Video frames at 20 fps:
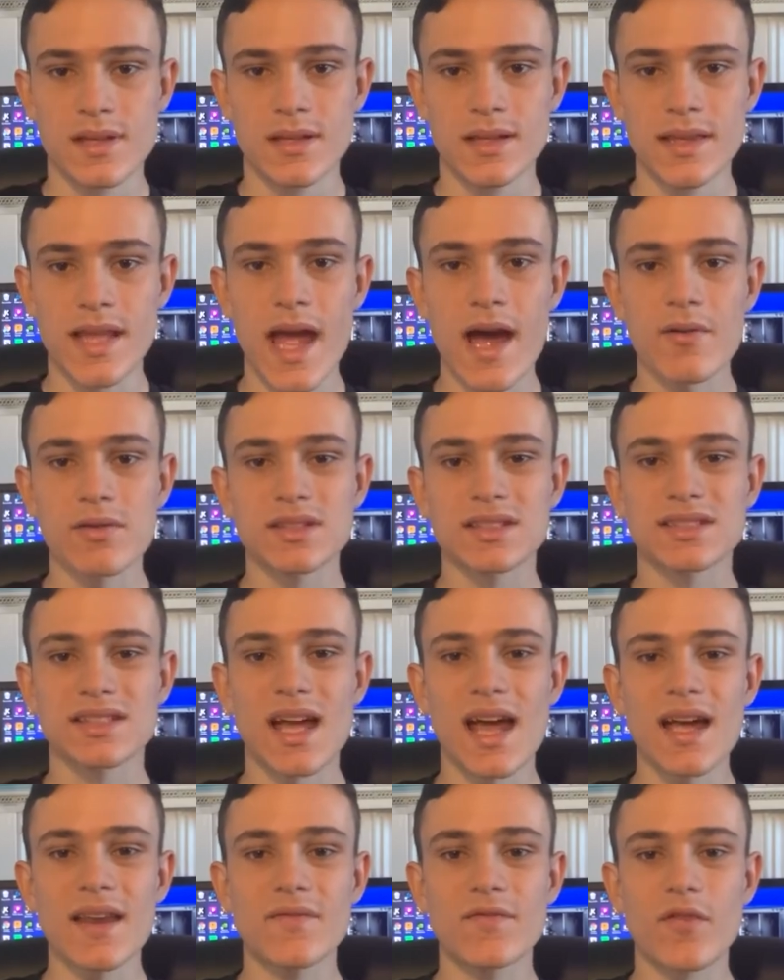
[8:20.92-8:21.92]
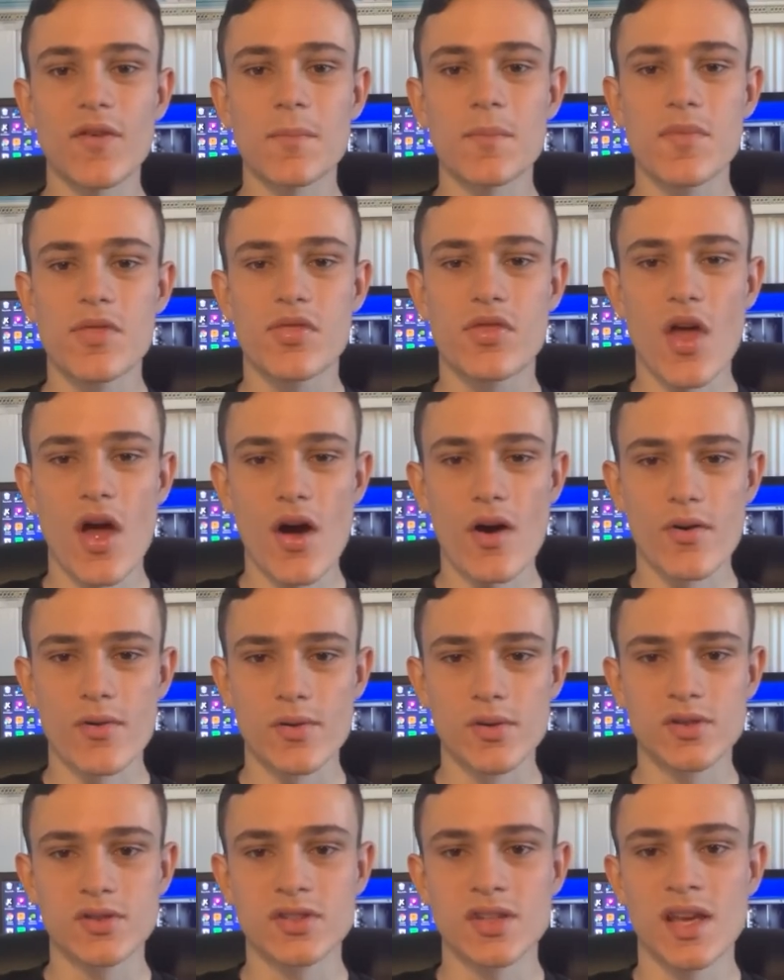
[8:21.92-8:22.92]
Now, aside from
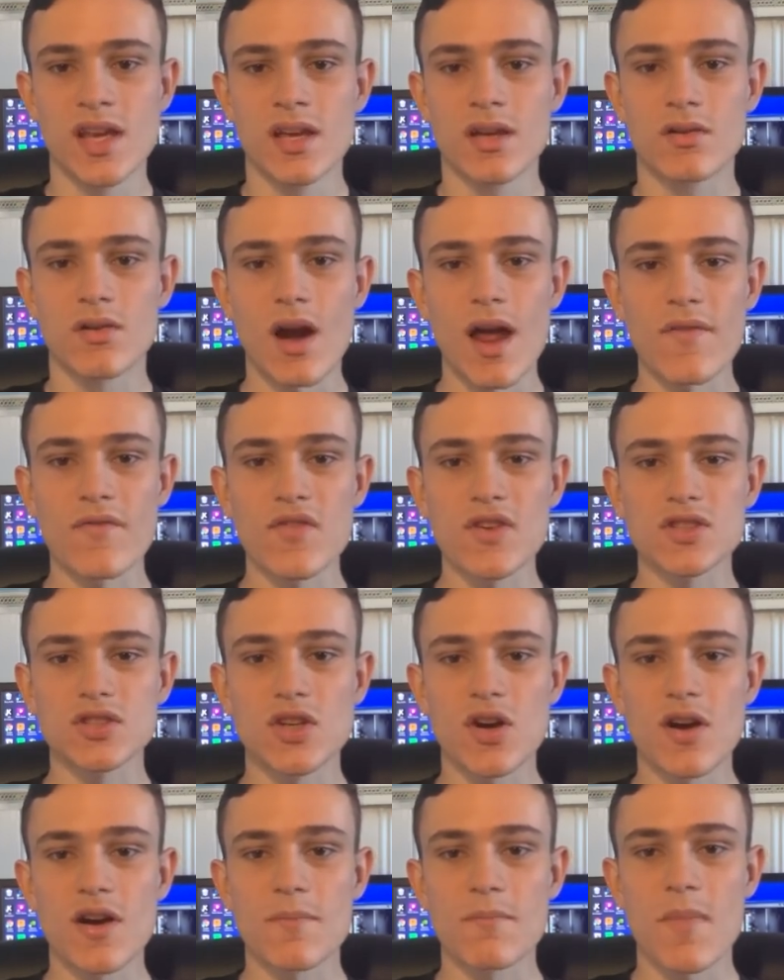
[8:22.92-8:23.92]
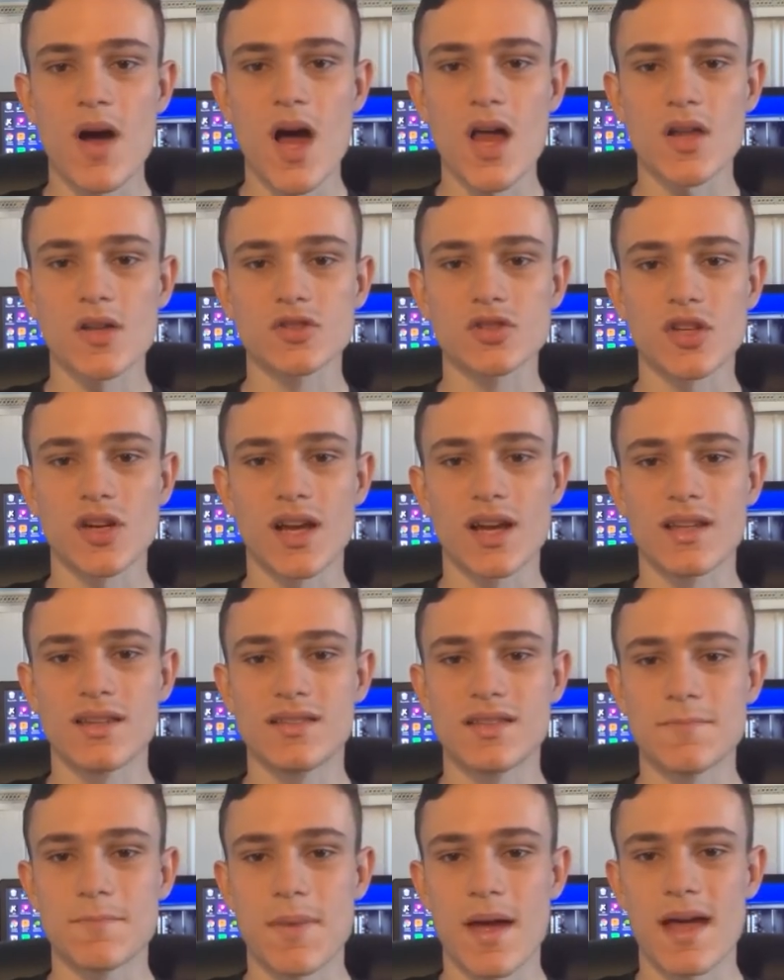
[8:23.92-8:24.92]
those, graphics card models are going to
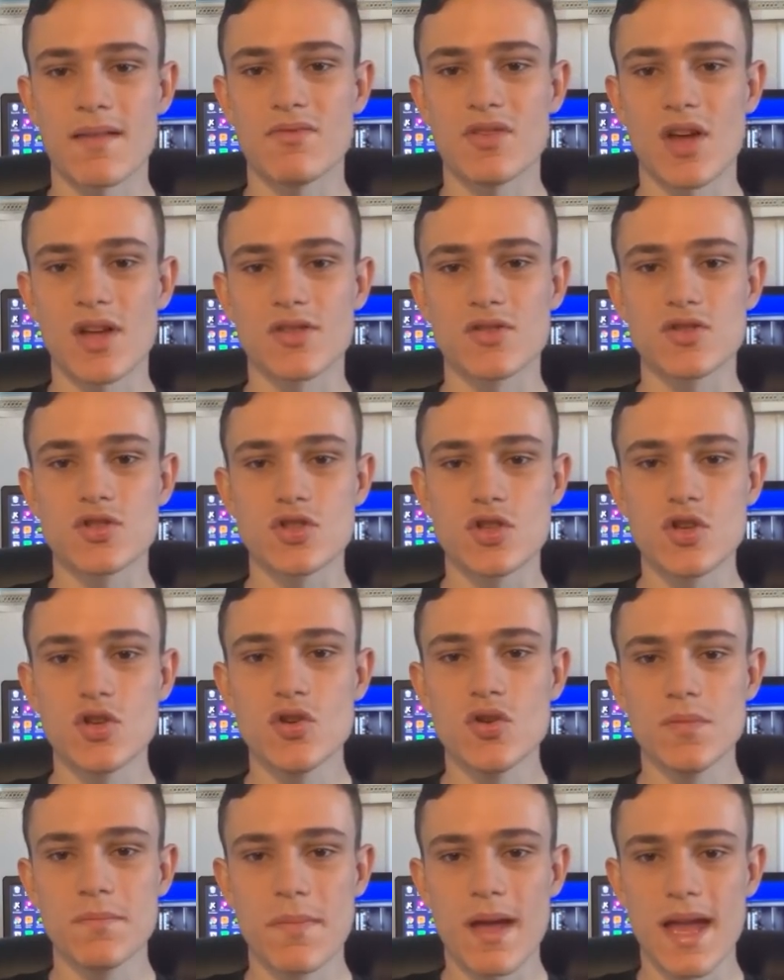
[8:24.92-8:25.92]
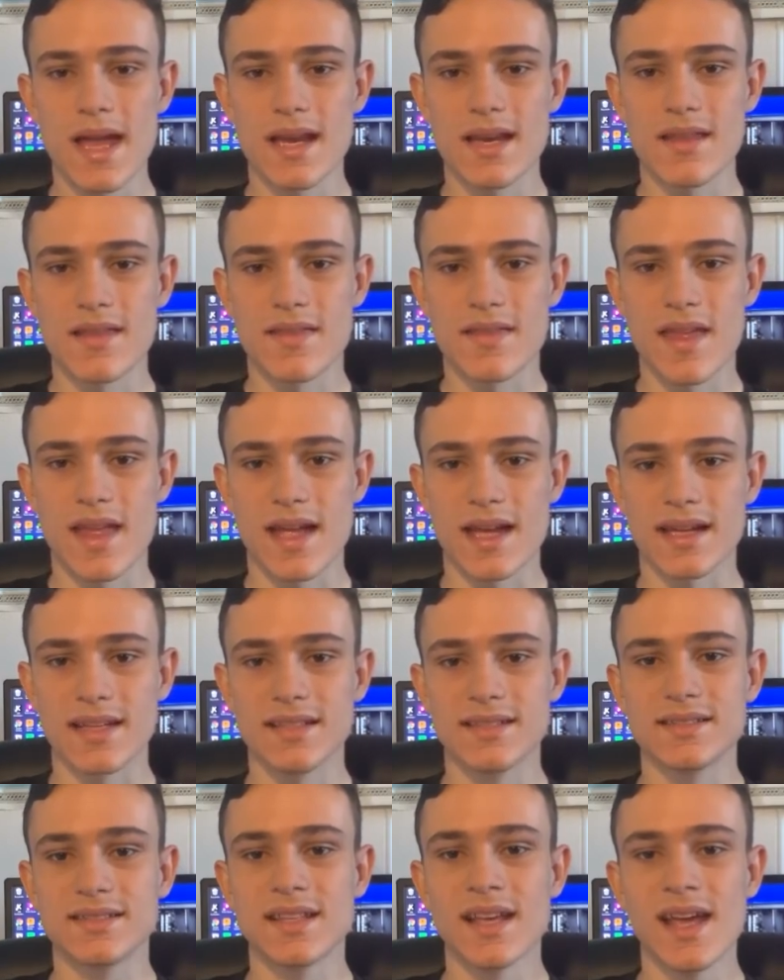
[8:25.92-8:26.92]
depend on two main
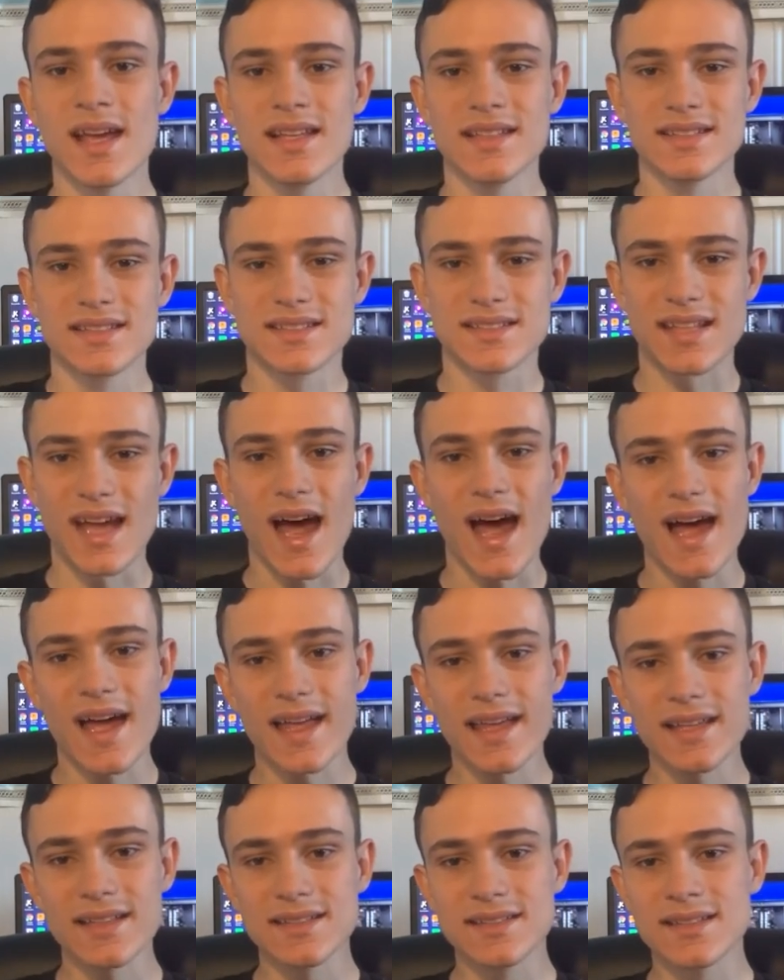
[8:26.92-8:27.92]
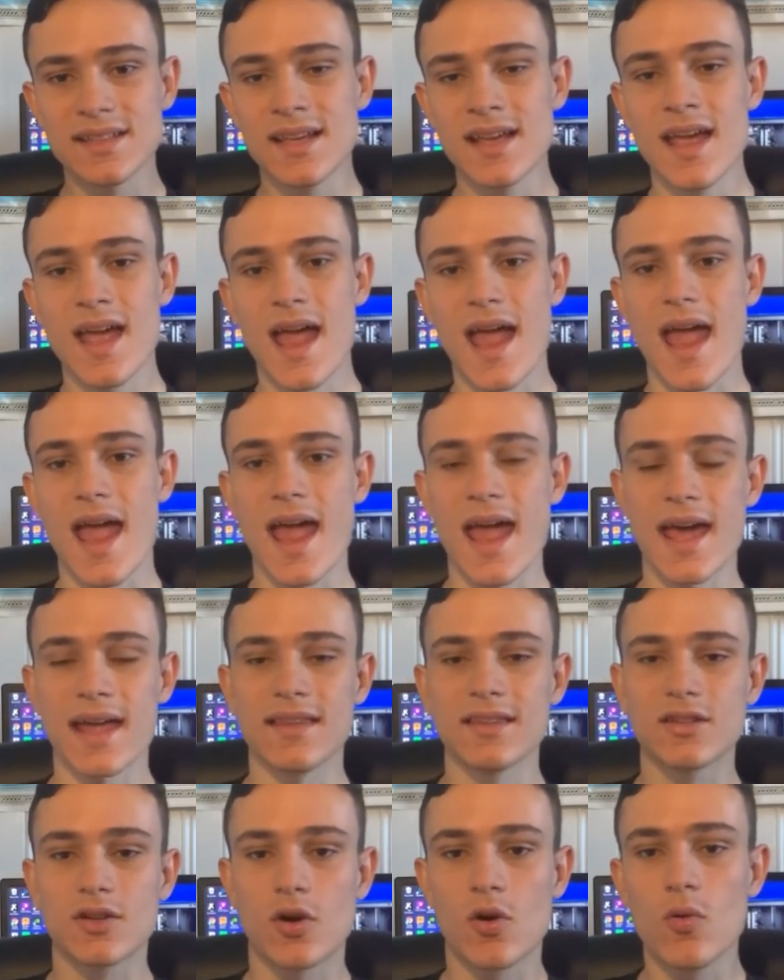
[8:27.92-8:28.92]
things: size
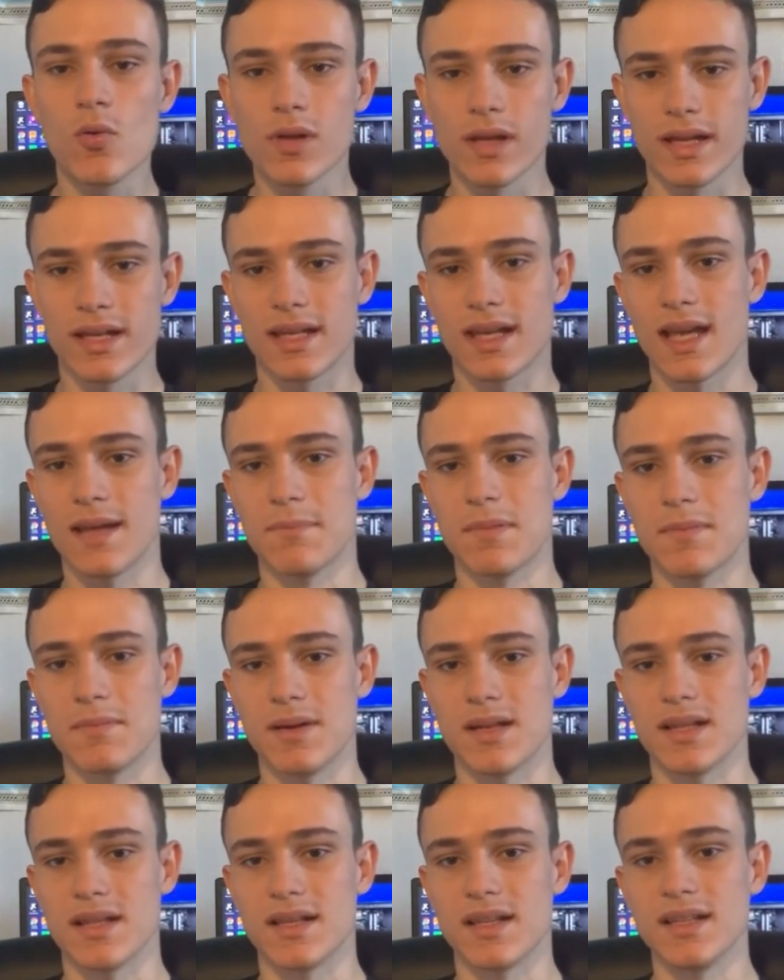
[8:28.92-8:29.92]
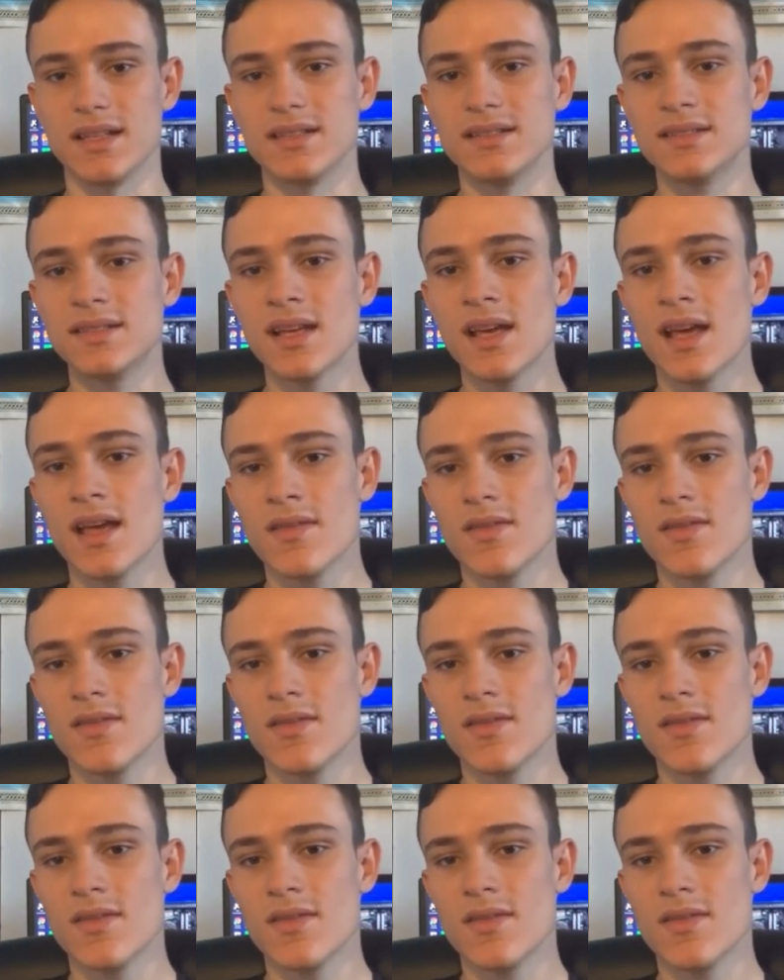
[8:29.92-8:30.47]
and cooling capabilities.